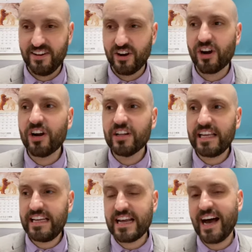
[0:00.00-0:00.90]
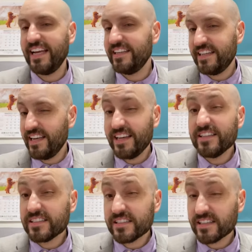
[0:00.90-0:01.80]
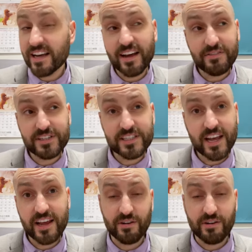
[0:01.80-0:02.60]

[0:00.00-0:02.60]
early 90s, I would say,